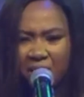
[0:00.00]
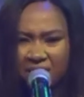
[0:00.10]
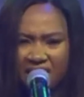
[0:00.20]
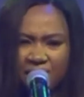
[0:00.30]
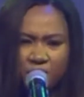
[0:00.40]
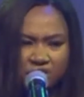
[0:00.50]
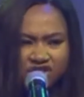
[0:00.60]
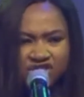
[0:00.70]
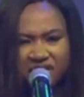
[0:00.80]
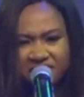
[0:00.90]
memo
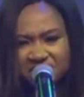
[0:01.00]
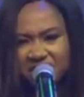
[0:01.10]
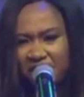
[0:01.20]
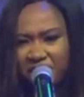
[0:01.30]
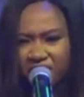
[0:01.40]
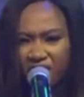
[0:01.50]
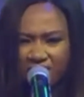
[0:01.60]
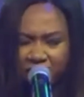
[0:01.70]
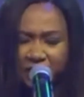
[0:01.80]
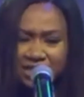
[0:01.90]
servicing of the
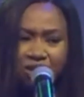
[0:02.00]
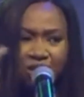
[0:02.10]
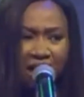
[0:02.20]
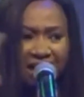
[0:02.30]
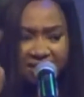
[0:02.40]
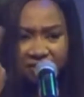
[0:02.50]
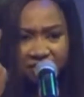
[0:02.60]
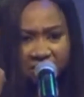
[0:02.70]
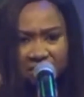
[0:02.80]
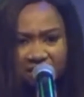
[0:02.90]
physical eyes of
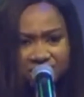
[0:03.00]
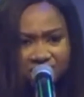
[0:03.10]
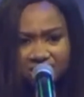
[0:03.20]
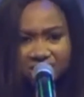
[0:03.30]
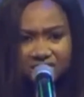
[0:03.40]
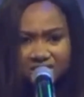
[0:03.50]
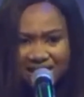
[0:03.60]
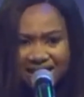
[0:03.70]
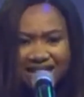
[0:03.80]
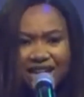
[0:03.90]
the masses.
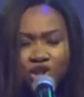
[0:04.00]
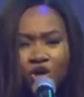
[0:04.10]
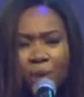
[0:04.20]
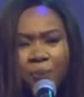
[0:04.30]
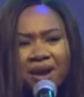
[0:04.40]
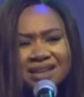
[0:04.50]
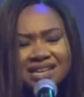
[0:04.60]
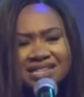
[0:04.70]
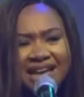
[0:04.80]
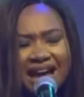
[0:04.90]
In your
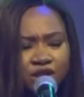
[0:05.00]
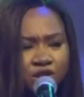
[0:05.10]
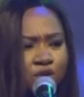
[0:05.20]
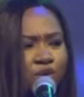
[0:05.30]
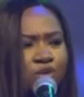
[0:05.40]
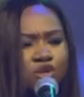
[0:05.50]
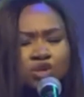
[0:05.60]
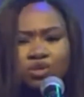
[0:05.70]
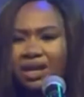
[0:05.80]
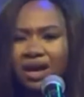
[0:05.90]
presence, I choose
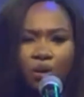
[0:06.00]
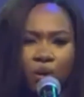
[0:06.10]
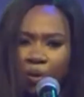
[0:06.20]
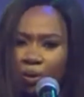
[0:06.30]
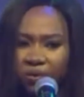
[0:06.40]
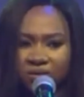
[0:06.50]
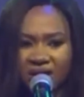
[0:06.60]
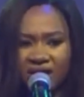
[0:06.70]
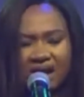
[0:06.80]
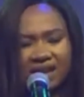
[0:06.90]
to let go.
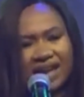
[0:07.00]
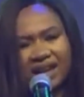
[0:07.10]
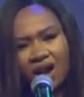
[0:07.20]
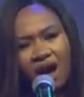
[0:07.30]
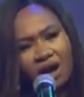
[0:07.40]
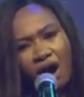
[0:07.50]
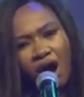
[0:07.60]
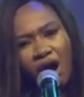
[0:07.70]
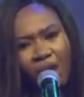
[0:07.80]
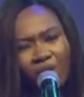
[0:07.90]
Let it all
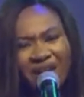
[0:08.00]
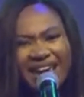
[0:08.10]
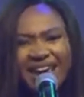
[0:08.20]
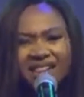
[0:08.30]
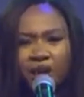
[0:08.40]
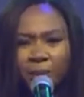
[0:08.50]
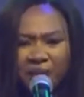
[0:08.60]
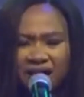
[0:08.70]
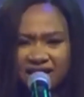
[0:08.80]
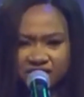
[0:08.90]
go in the
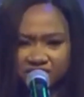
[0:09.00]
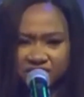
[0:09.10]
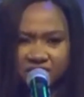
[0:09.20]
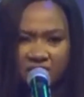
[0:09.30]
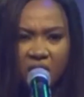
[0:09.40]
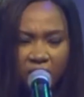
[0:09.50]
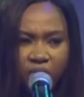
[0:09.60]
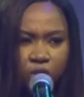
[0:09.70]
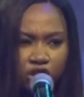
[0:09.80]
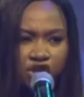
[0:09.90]
place of
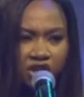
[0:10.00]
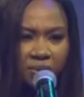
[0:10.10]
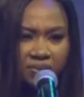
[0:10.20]
worship.